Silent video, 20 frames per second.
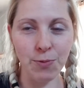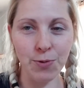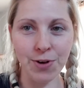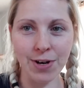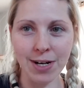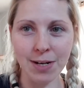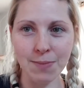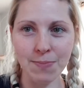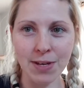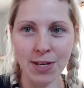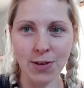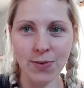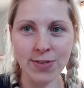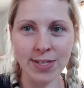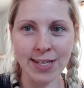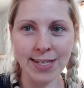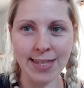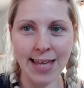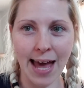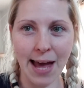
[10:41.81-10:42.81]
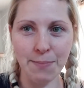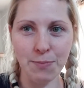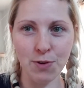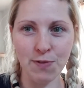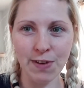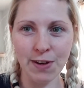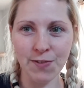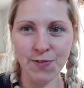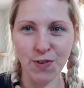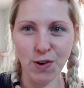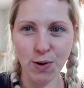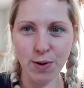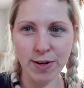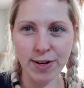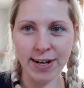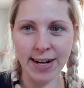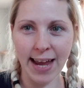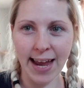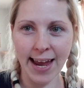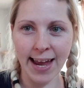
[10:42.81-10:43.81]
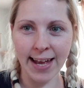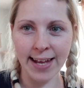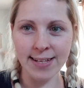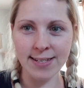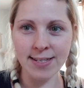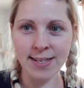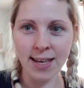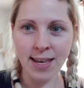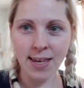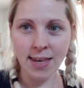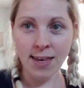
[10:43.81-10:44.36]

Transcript: We're going to be using that moving forward and